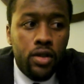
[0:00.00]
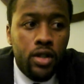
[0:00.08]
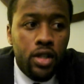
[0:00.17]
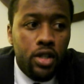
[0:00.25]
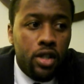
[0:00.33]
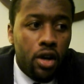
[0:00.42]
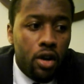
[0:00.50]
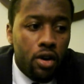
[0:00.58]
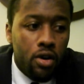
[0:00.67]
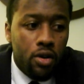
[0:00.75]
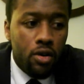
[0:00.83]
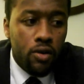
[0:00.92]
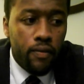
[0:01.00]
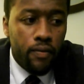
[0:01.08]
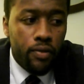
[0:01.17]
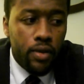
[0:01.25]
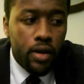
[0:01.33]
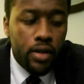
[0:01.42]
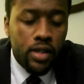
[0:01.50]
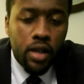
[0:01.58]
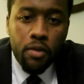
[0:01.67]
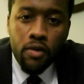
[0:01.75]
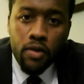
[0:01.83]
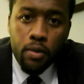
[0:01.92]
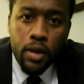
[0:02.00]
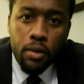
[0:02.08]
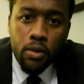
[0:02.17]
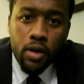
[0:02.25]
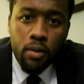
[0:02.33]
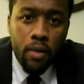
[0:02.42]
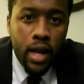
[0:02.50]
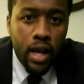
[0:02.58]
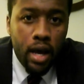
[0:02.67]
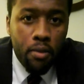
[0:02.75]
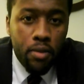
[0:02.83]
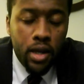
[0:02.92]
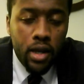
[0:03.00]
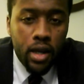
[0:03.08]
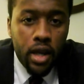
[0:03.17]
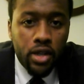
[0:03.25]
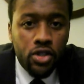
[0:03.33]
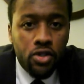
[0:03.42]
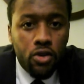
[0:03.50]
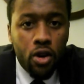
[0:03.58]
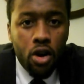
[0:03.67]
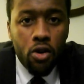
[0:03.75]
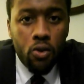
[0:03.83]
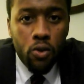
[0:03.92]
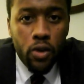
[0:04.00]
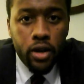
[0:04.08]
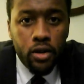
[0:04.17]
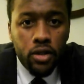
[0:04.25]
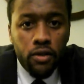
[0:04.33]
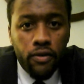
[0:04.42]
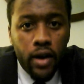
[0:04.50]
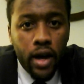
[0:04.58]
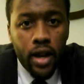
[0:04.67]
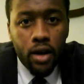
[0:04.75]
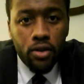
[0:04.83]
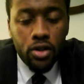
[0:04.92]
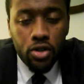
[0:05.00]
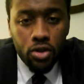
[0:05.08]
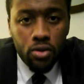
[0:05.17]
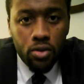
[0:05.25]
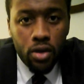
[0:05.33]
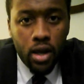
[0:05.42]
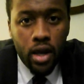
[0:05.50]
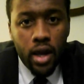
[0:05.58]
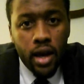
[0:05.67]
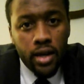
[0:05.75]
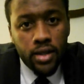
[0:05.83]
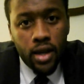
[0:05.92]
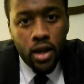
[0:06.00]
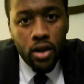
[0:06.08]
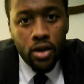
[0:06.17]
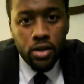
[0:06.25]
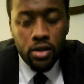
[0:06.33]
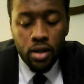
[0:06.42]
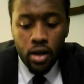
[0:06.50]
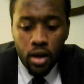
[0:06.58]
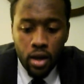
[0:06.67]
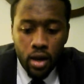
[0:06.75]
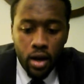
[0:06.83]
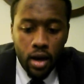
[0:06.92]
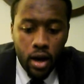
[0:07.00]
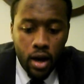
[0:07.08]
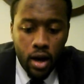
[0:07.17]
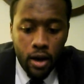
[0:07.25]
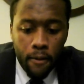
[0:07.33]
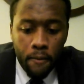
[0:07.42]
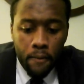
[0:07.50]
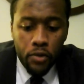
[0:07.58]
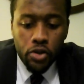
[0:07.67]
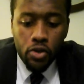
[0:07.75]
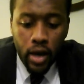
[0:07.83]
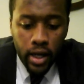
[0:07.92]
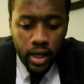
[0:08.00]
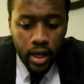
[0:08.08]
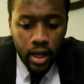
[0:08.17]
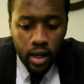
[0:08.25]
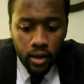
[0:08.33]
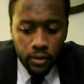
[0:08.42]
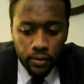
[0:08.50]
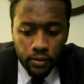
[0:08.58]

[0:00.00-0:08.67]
deter some of the people that may not be as strong willed to find out the truth as others. So I get it.